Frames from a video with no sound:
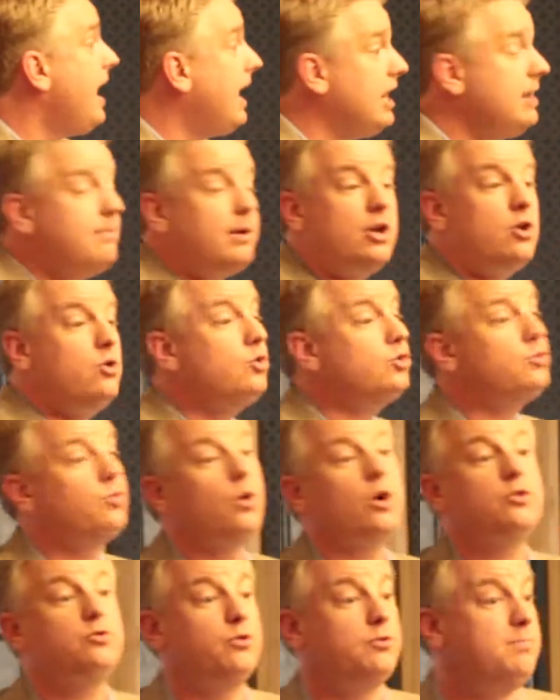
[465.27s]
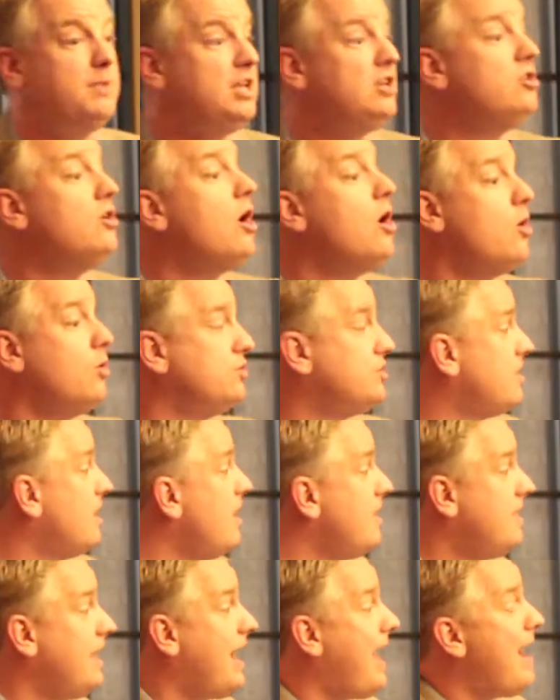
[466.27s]
Anybody who's worked with me knows
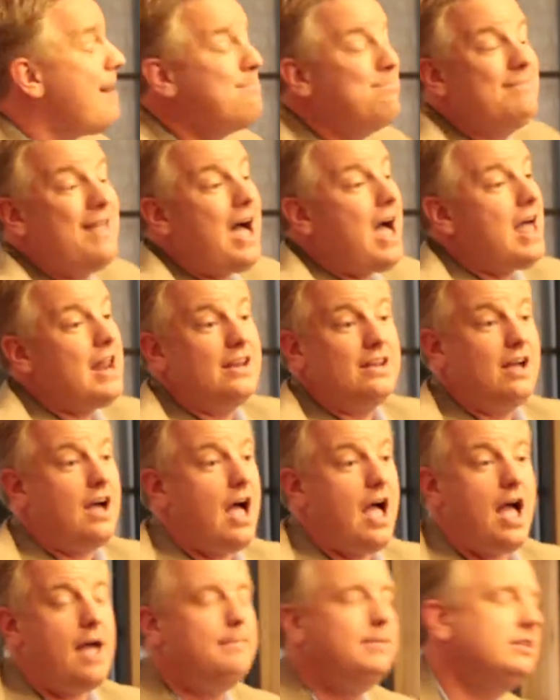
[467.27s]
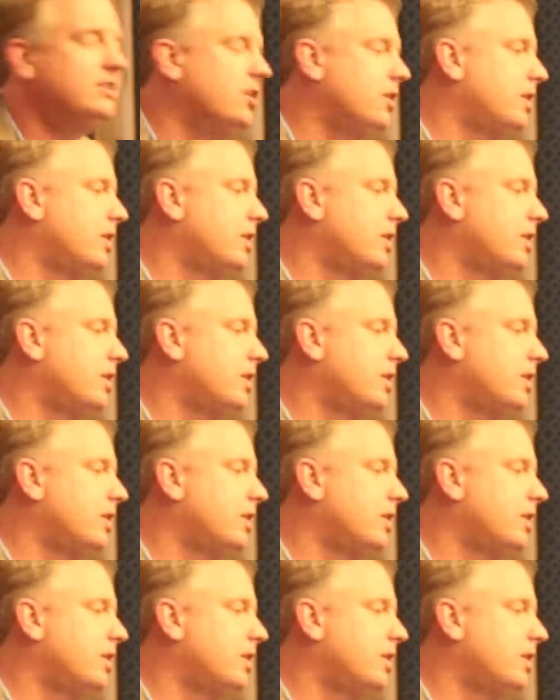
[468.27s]
that I'm not, I mean,